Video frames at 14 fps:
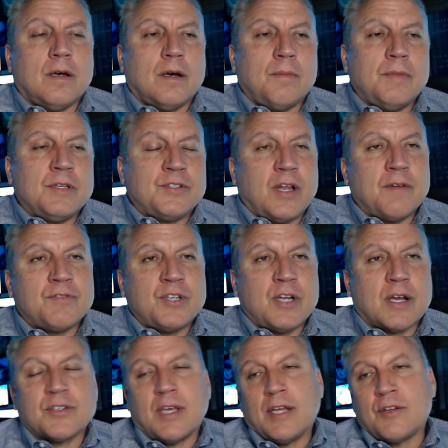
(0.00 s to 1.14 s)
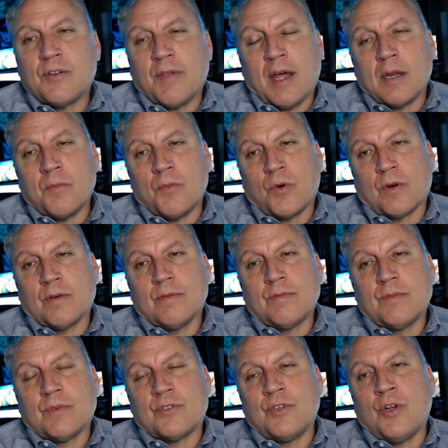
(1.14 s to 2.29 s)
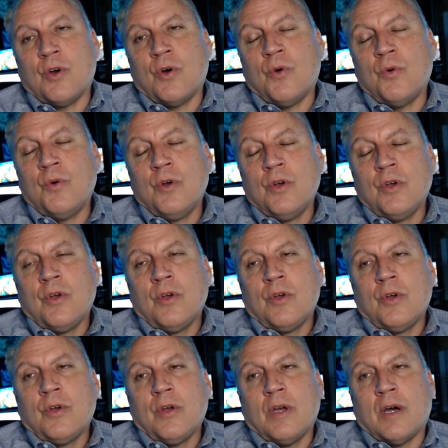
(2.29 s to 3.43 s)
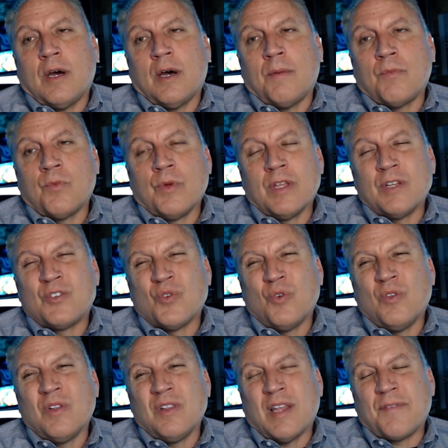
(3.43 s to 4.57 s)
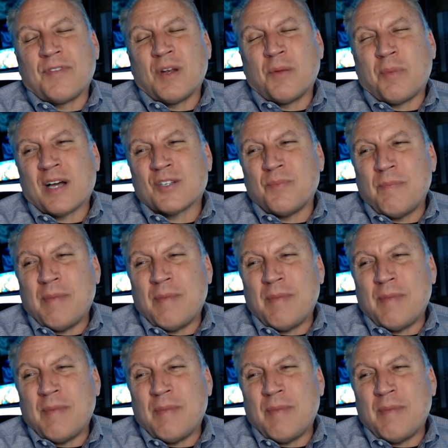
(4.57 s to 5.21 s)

Incentive checks, can't do that anymore. There's no really tool left in the box.